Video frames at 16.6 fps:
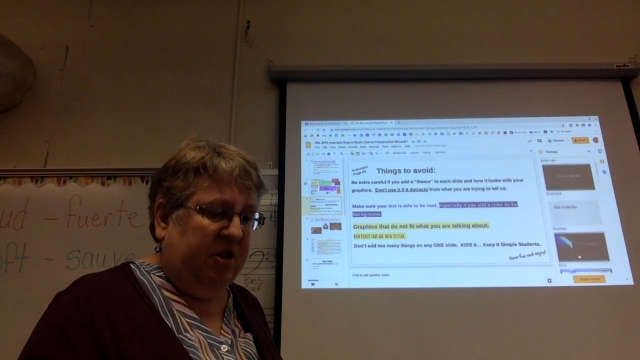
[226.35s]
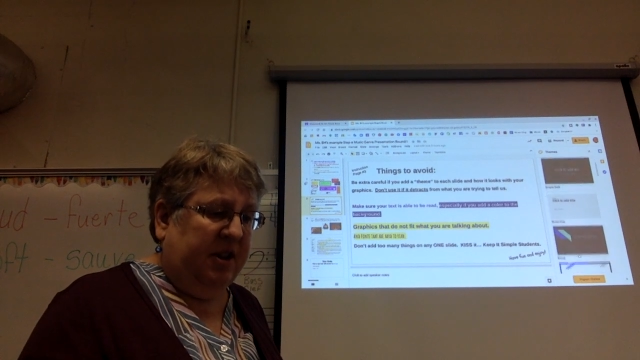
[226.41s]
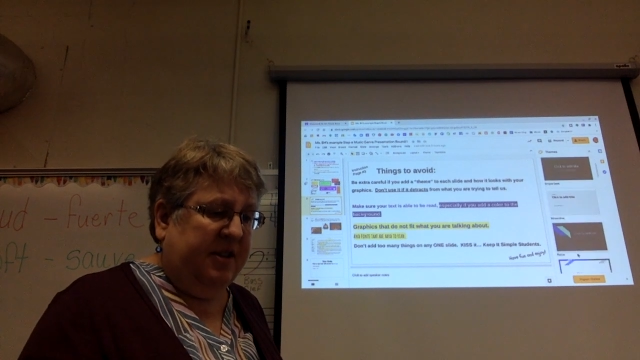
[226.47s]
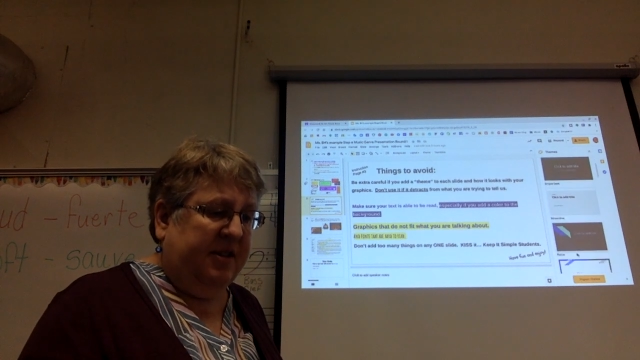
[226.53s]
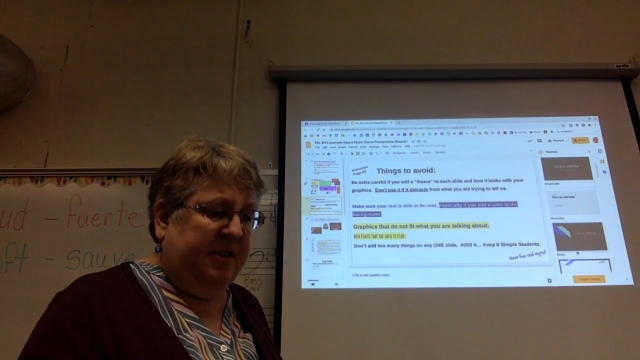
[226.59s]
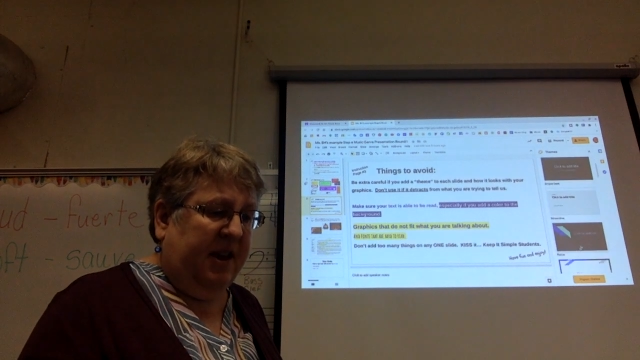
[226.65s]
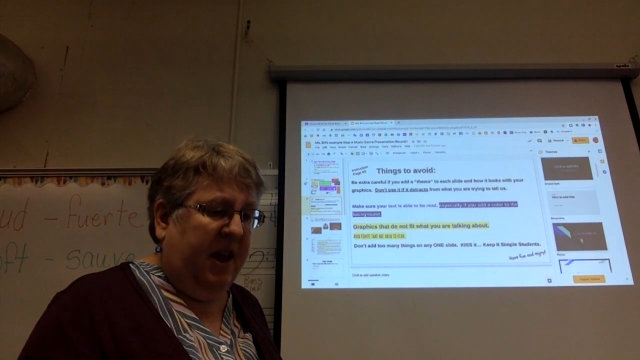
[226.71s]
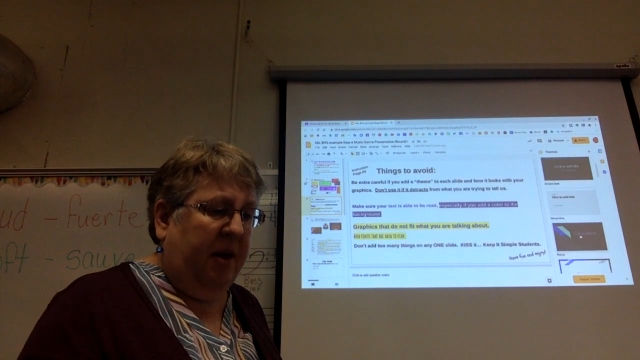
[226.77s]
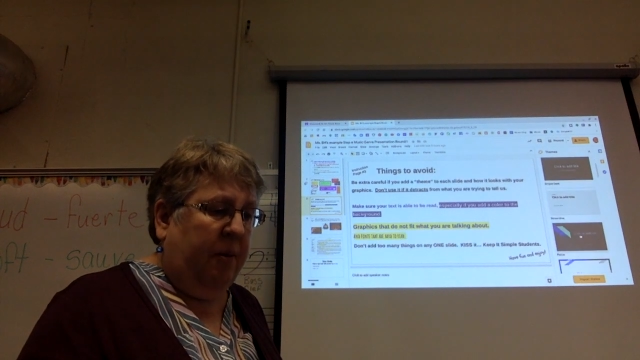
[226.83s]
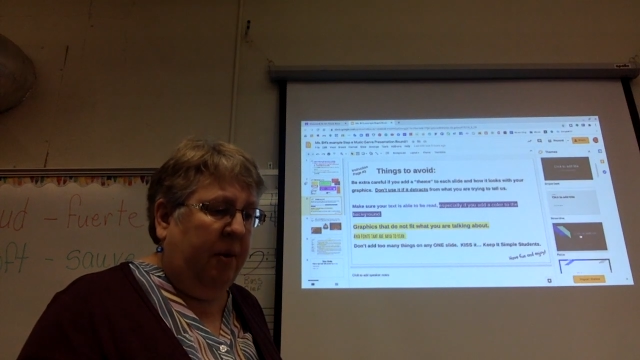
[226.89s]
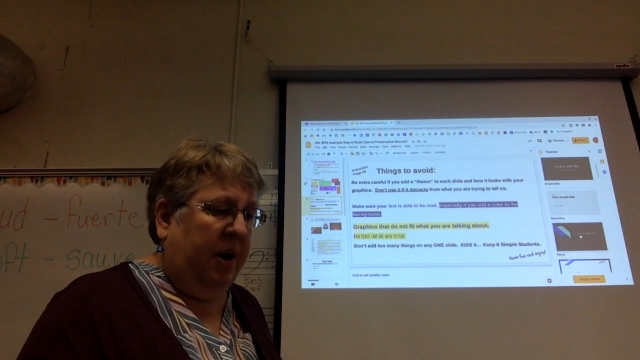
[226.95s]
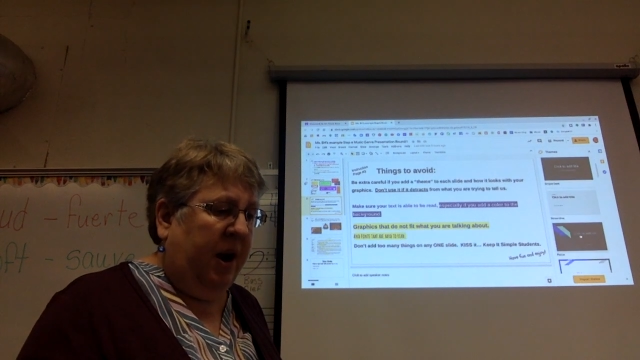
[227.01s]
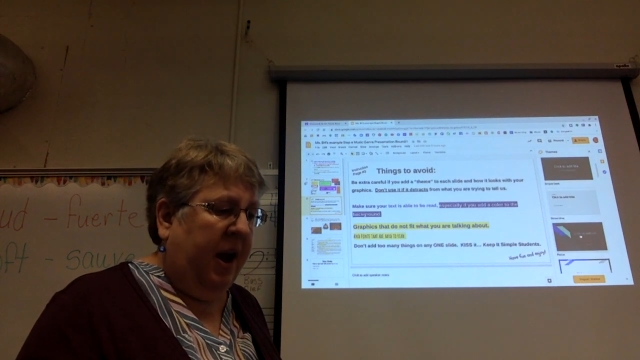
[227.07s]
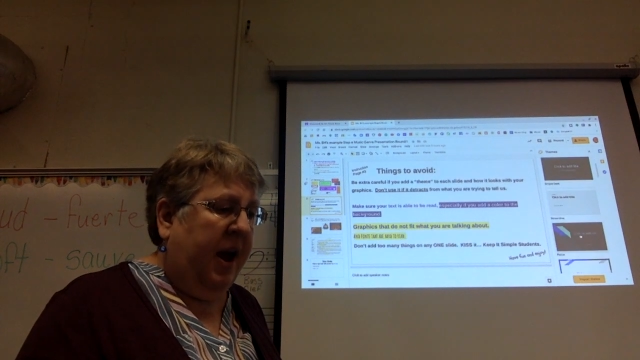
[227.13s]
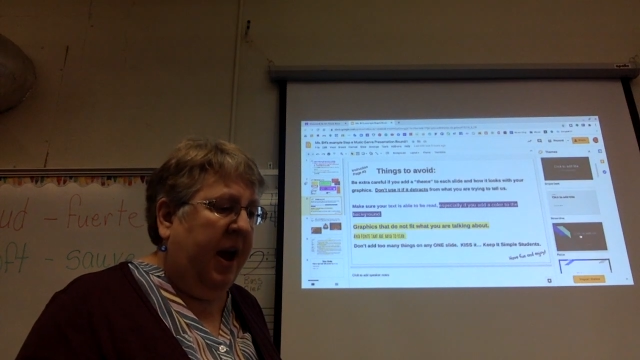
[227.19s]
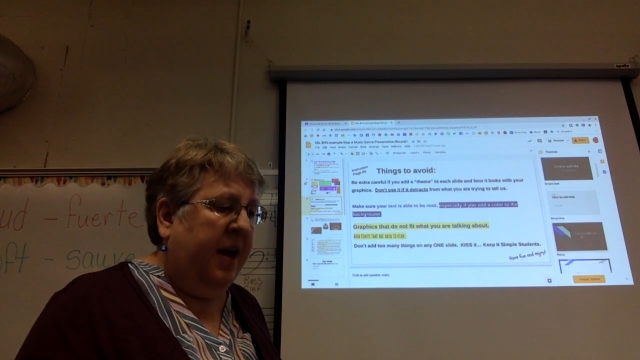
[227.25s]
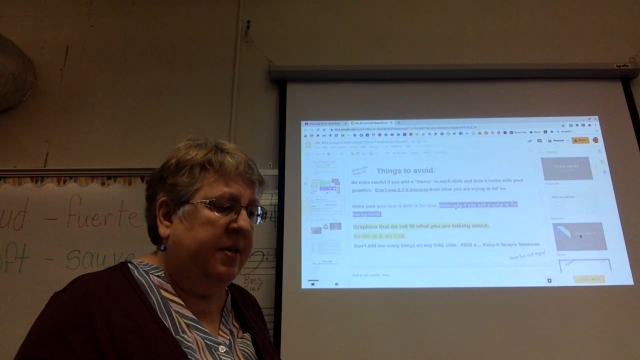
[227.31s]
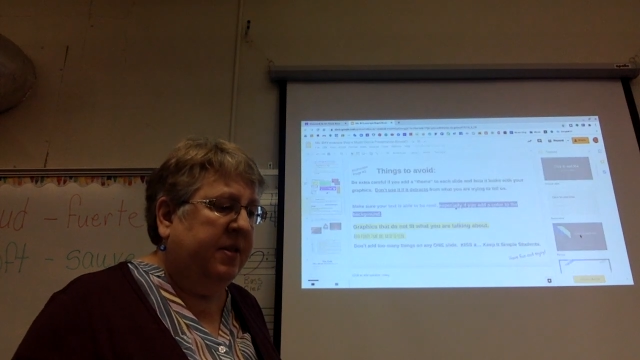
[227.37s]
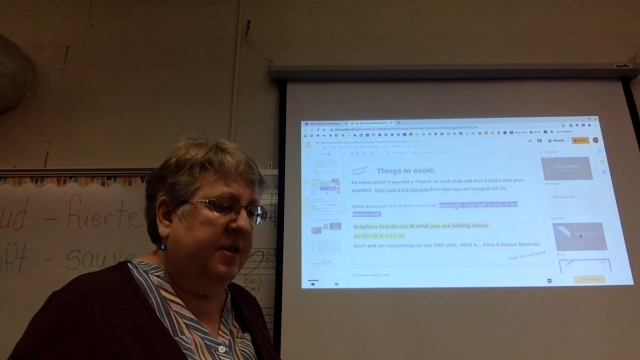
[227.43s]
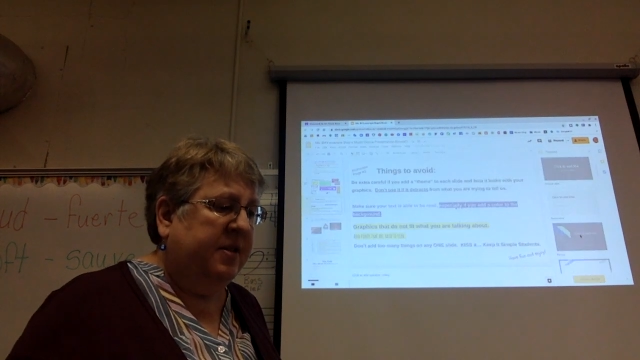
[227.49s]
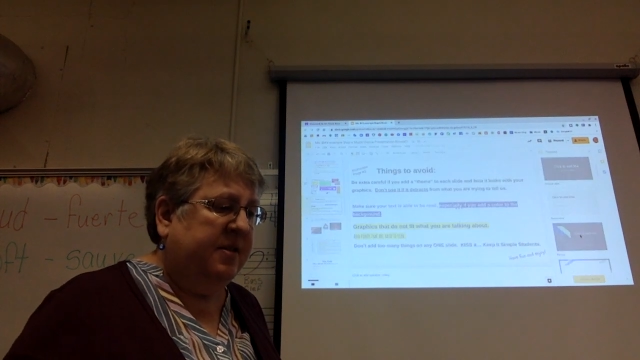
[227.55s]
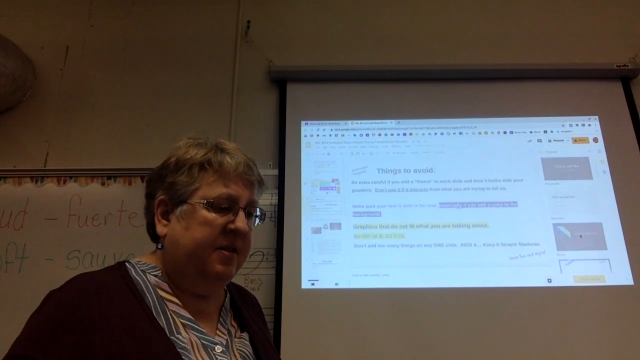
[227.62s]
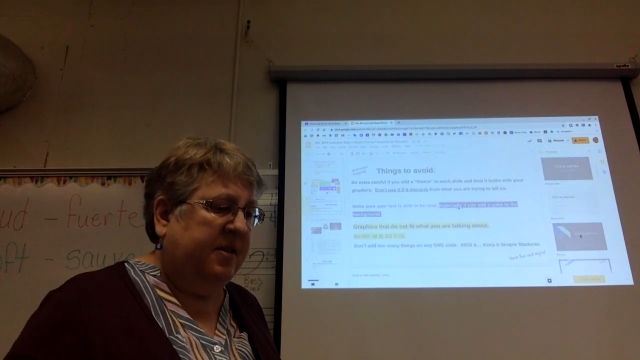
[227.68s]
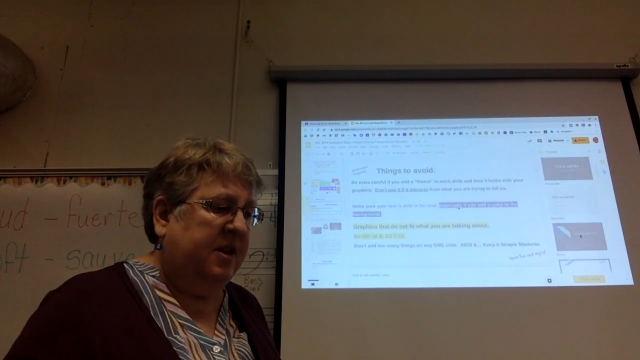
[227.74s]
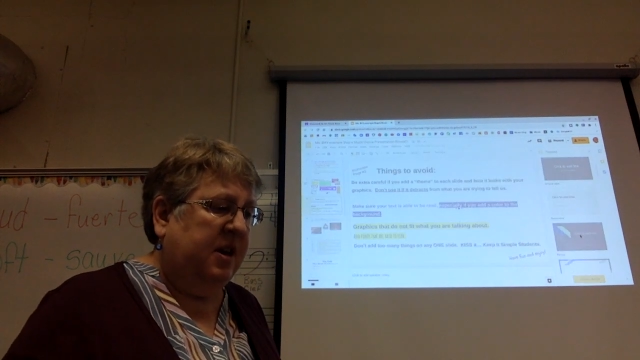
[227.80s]
Let's say I want to add
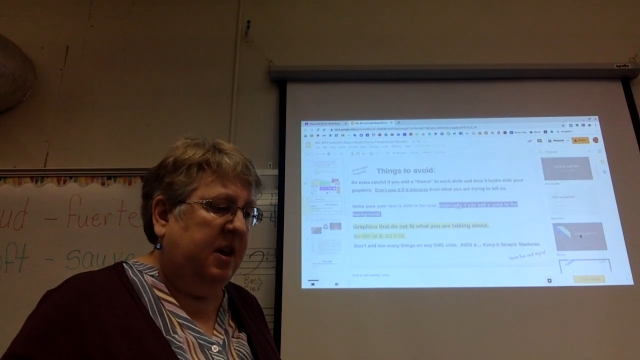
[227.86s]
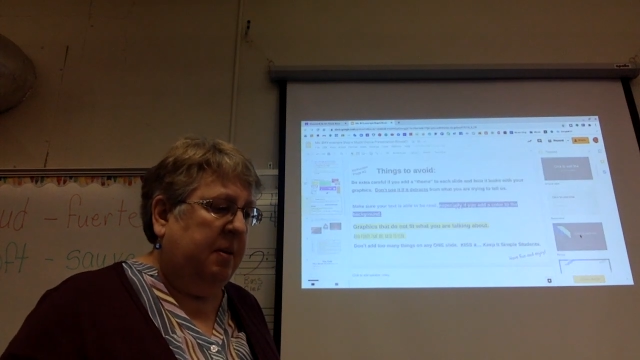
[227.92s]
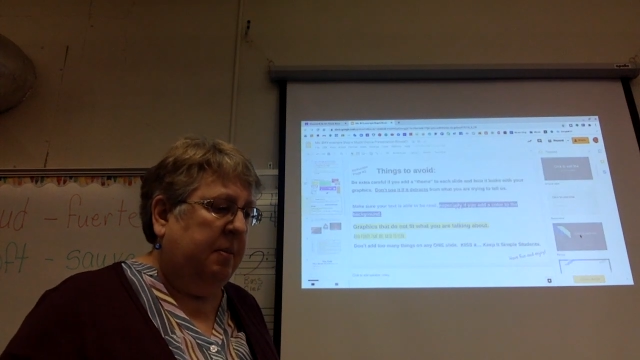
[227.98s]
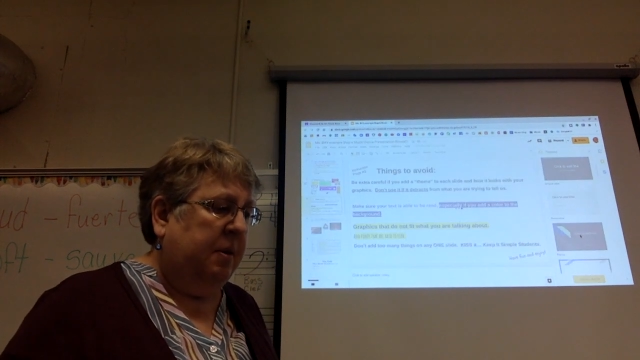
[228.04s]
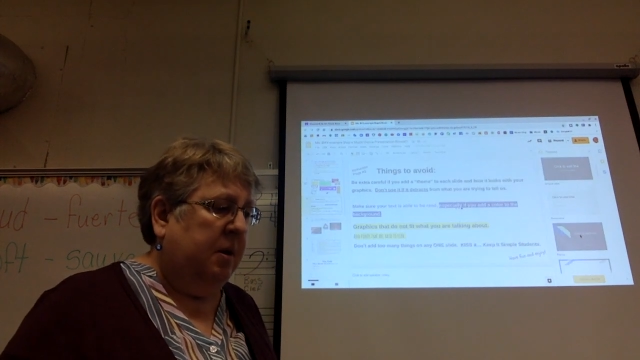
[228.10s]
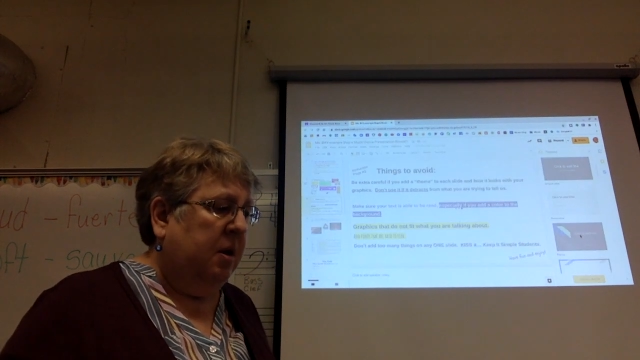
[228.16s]
this theme.